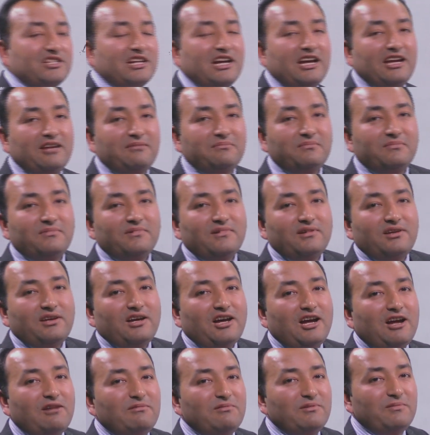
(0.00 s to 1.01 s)
time
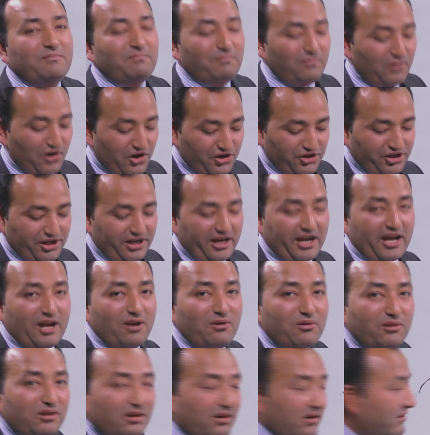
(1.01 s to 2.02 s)
I'll be placing
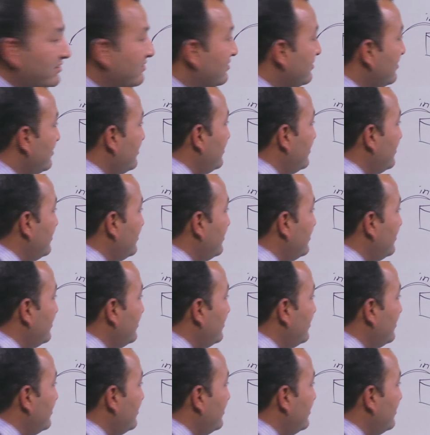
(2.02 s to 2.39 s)
another